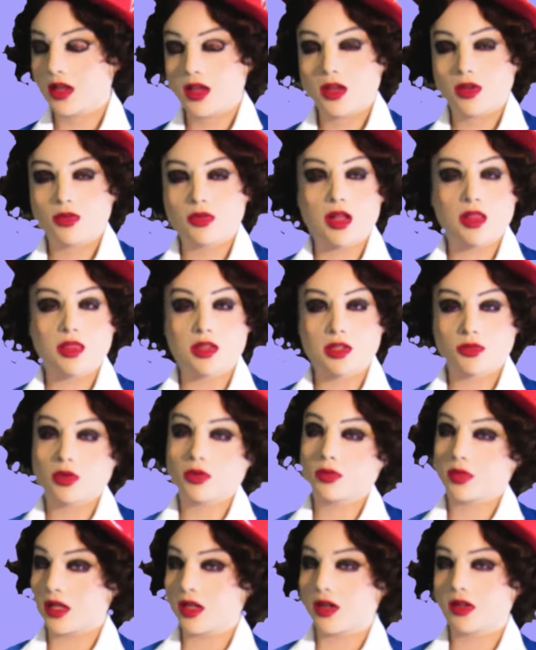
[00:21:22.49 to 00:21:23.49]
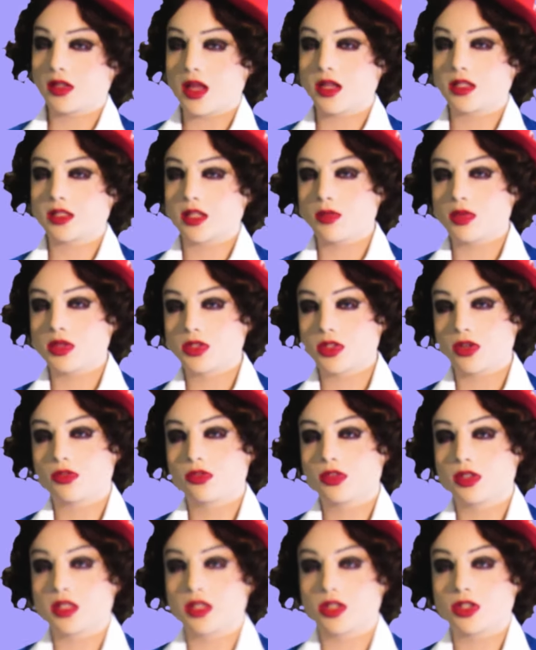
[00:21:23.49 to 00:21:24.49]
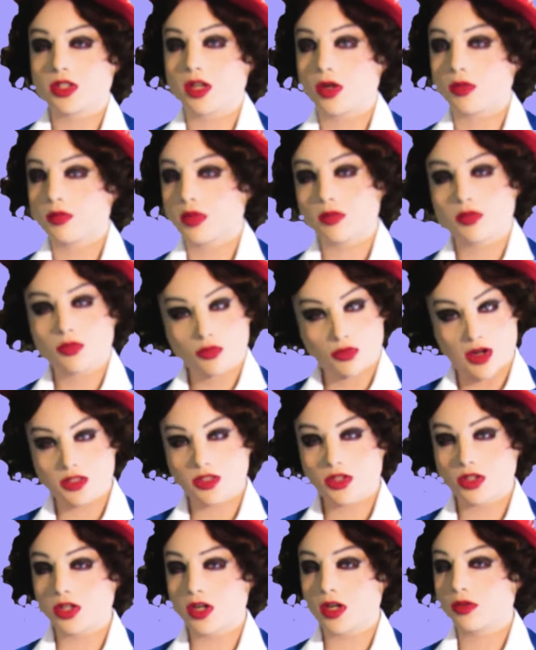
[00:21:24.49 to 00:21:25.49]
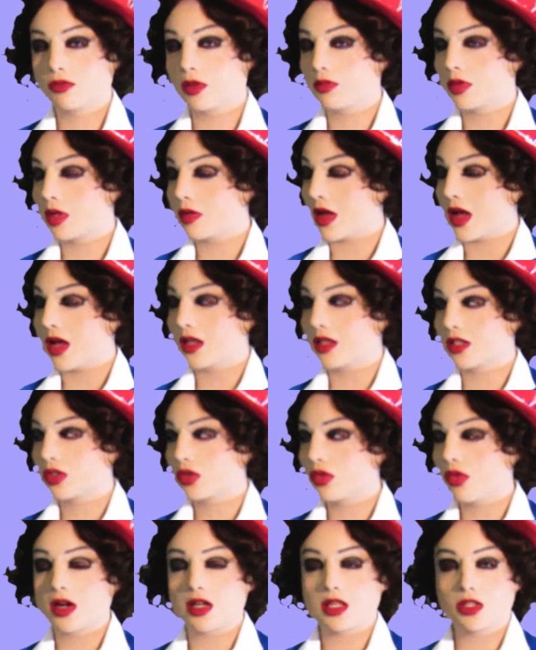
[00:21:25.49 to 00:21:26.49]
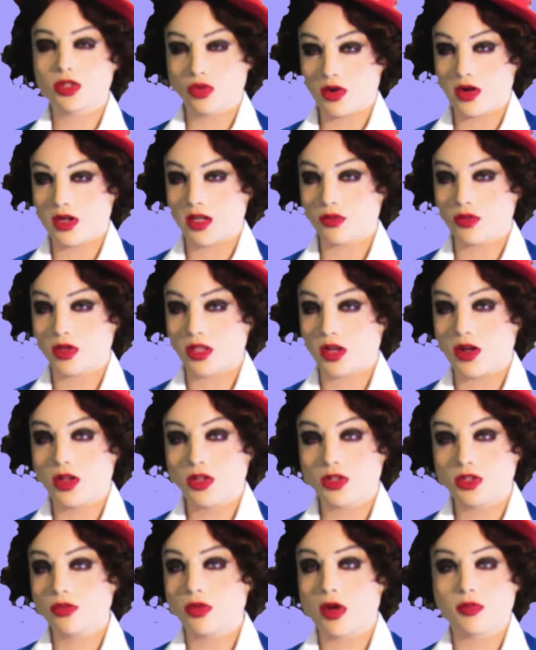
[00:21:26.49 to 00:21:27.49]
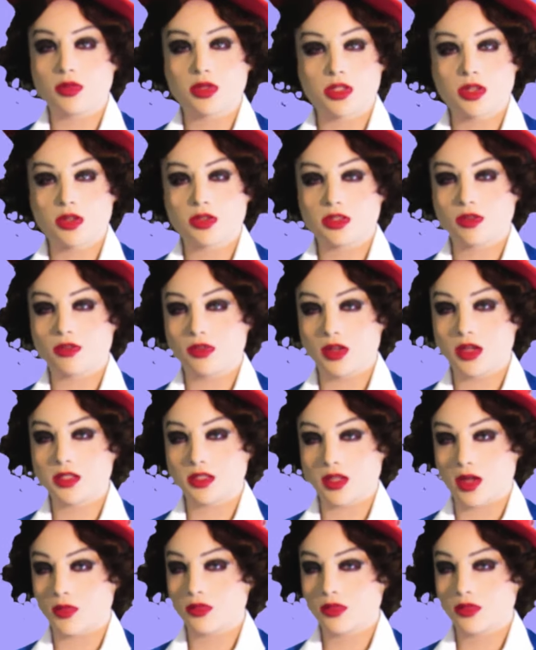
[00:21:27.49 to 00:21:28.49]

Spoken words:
Well, this will be our last episode for this year, but rest assured we'll be back in 2020 with all new episodes of Face Up.